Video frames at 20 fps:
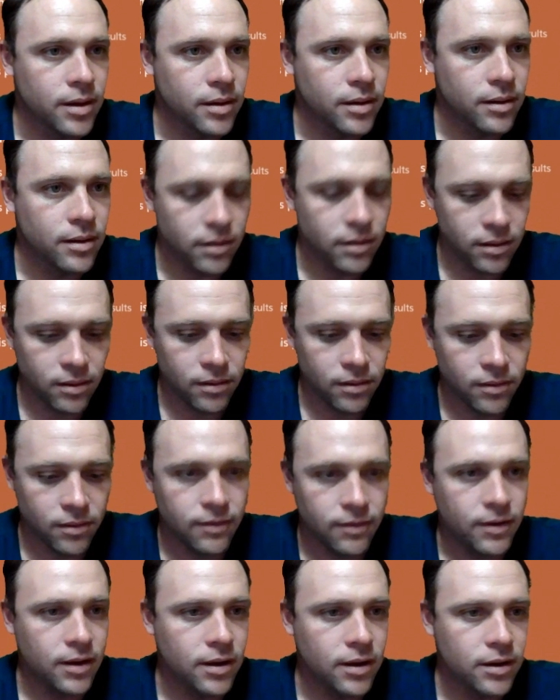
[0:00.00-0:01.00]

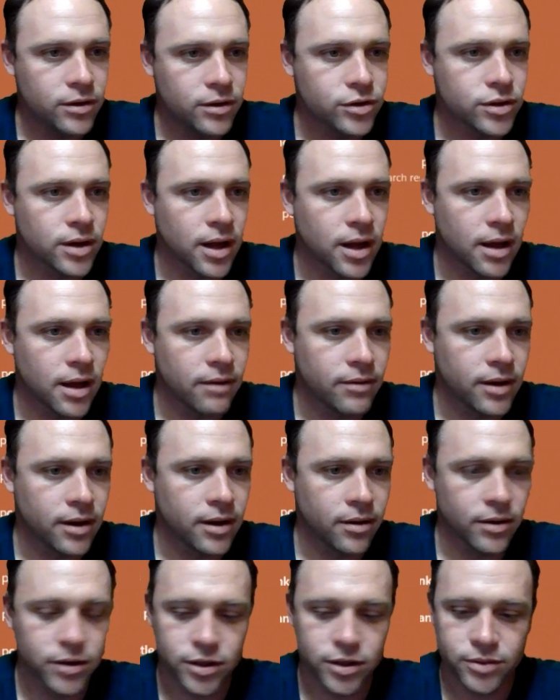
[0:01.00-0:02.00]
PC, should have it
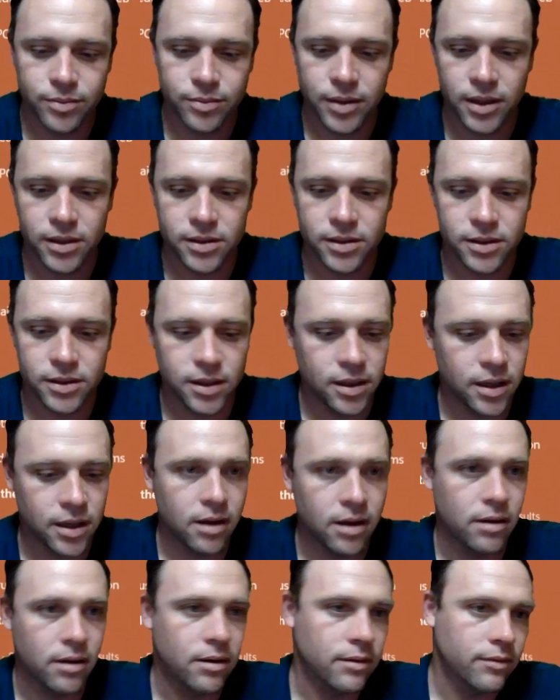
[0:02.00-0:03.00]
here, or just PC
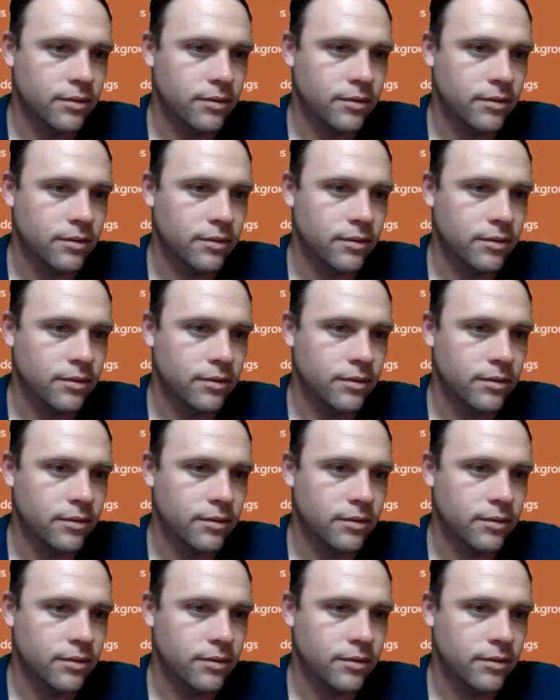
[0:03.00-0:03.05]
now.